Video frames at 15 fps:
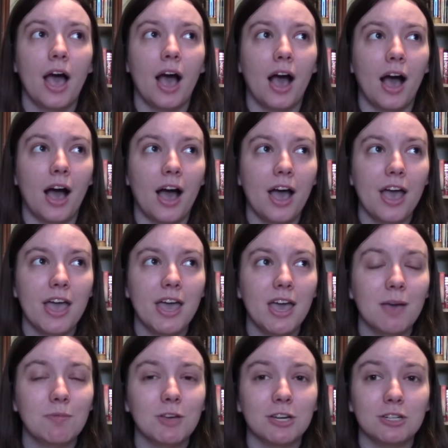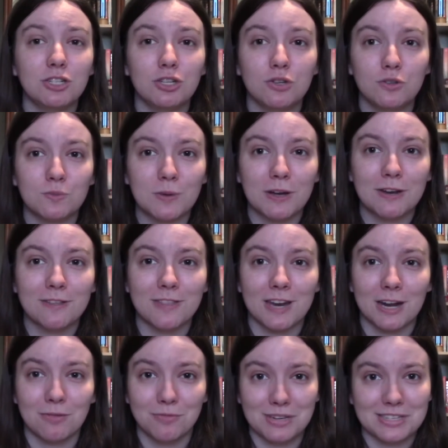I am going to choose one that
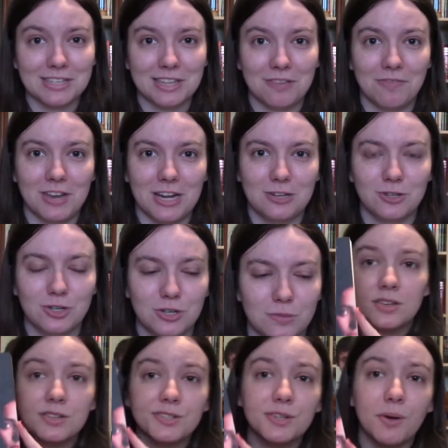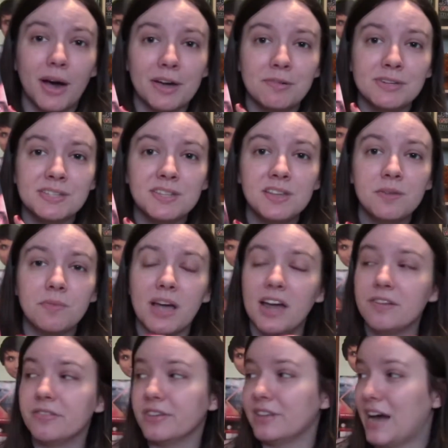I recently finished. So I recently
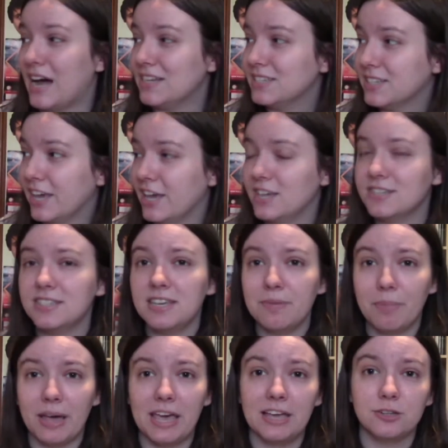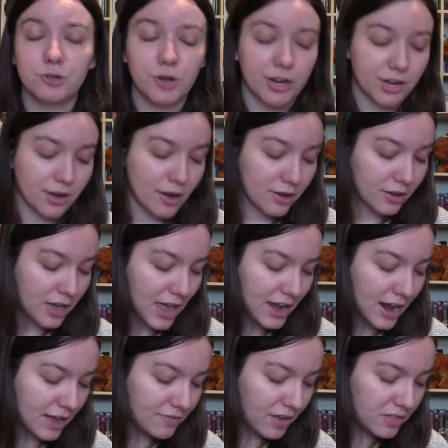read The Last Legacy by Adrienne Young, and
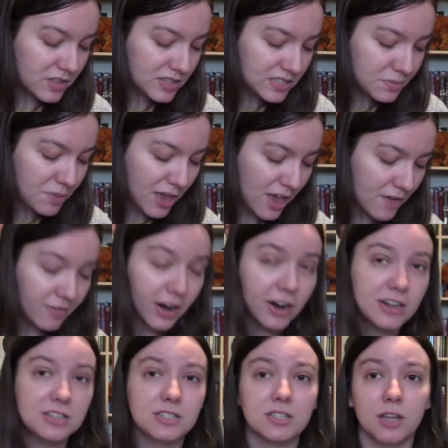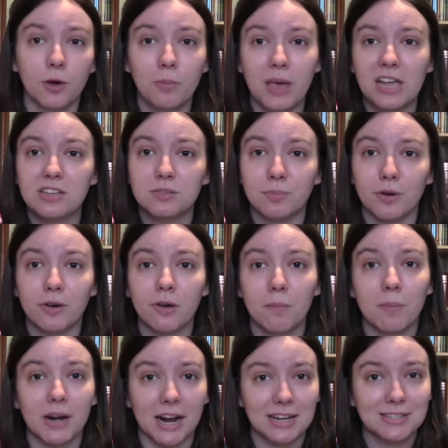I found this to be a very slow-paced book,
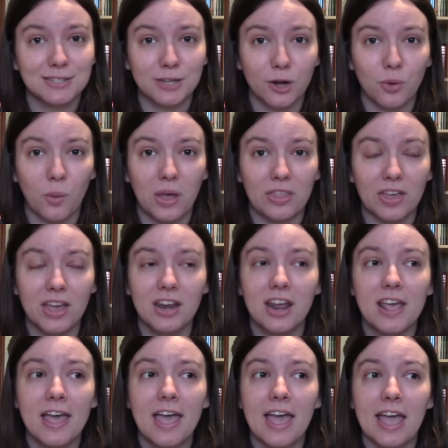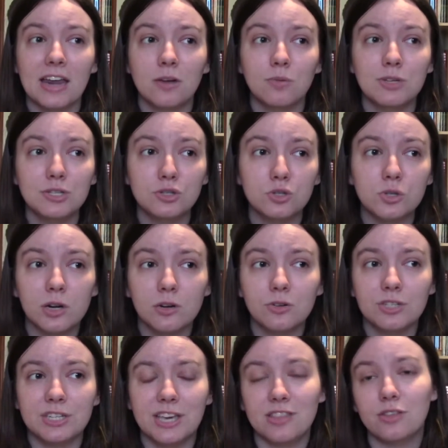but I stuck with it, and it was a struggle
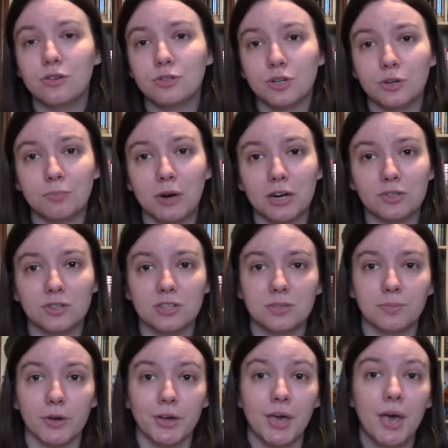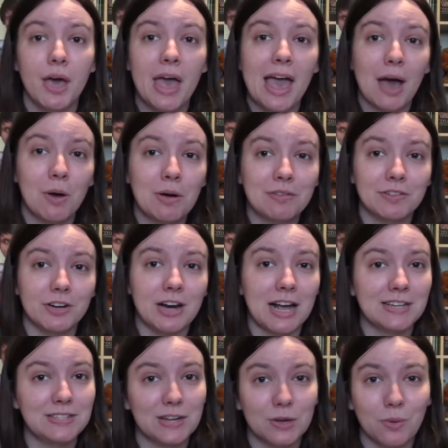to get through certain parts of this book. However,
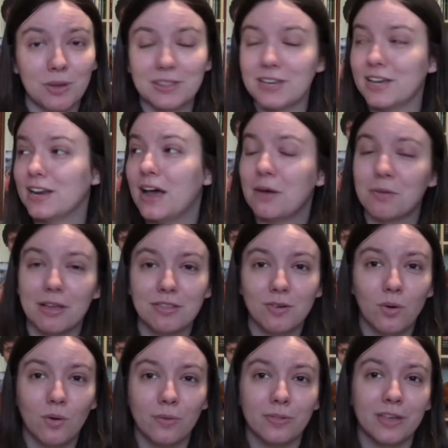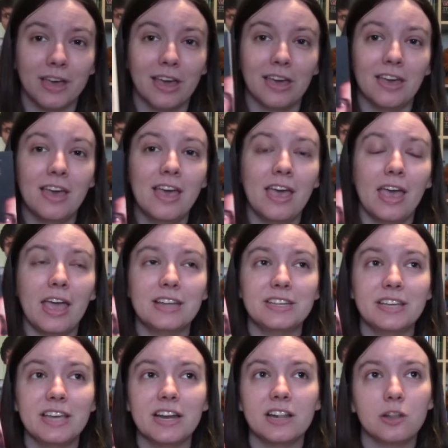I stuck with it, I read the whole thing. It
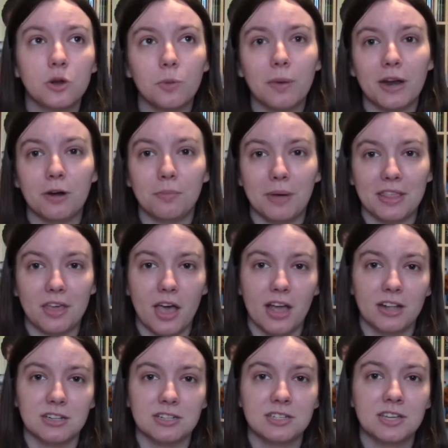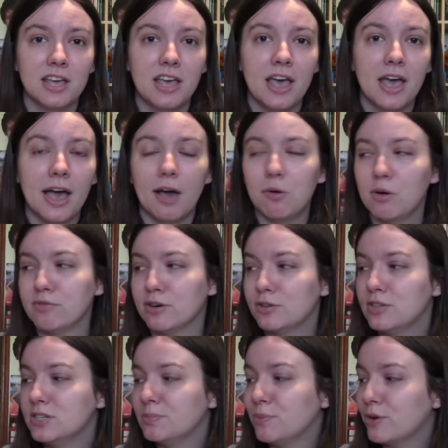did get a little better by the end. However,
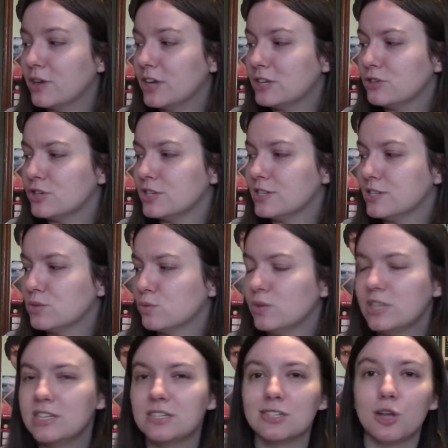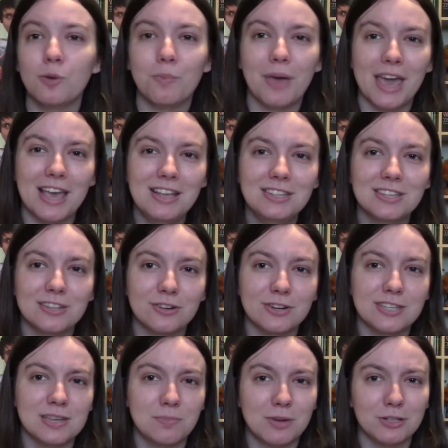this book is just really slow-paced and there
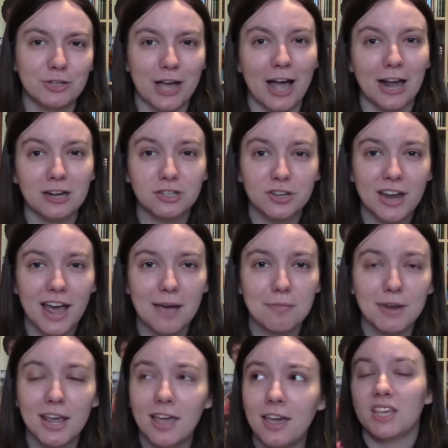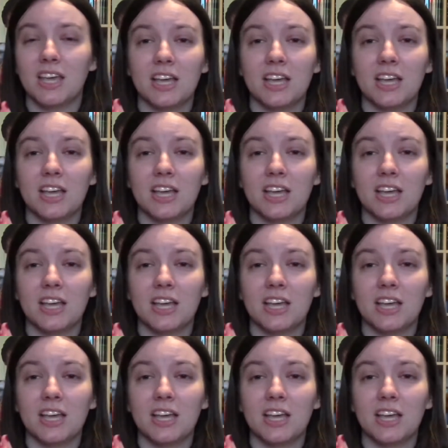isn't much action happening.